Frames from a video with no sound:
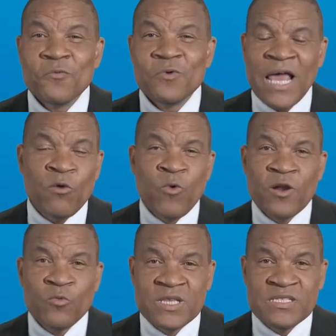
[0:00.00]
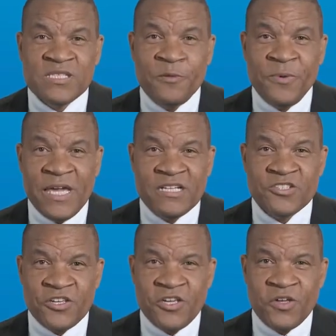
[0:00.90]
When I work with a
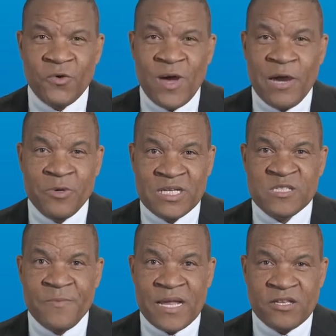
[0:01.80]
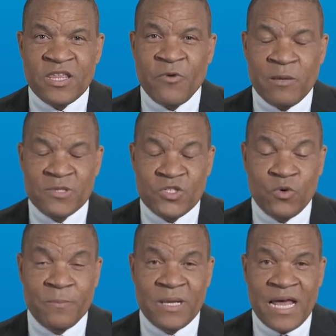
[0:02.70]
CPHQ, I would expect that they're able
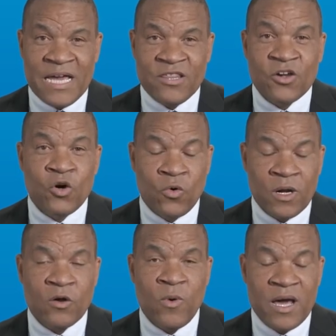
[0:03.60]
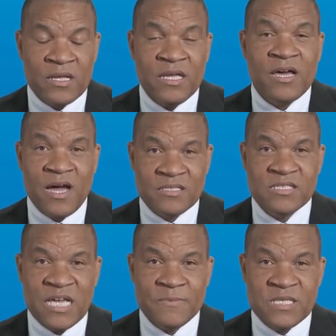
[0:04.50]
to apply the core quality
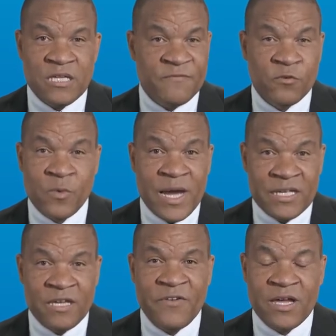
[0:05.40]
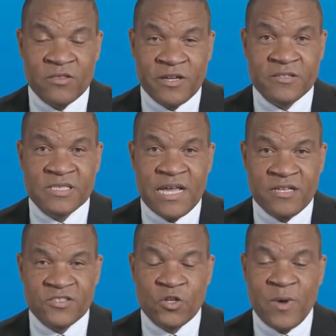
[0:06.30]
concepts in a variety of healthcare
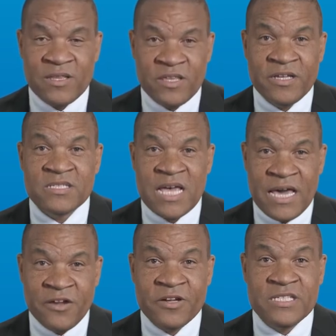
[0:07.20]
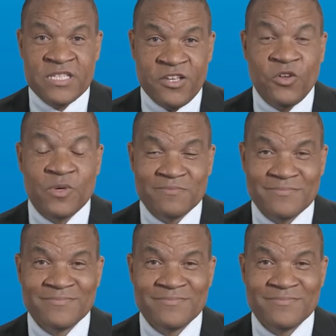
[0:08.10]
settings throughout the entire continuum.